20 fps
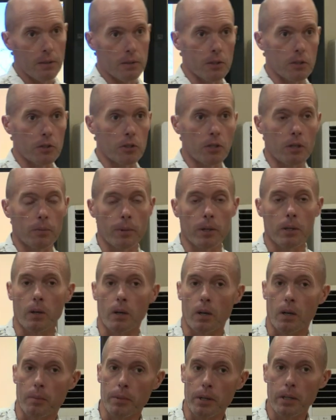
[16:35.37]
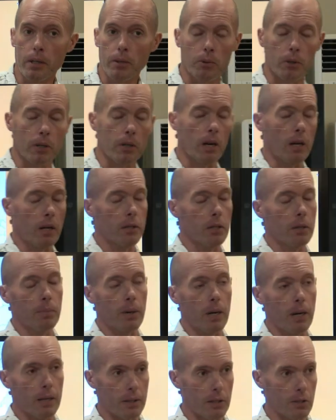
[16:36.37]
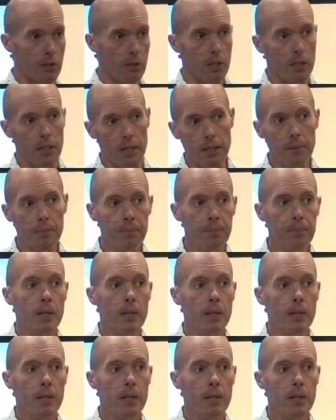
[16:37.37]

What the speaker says: the German army would occupy the city.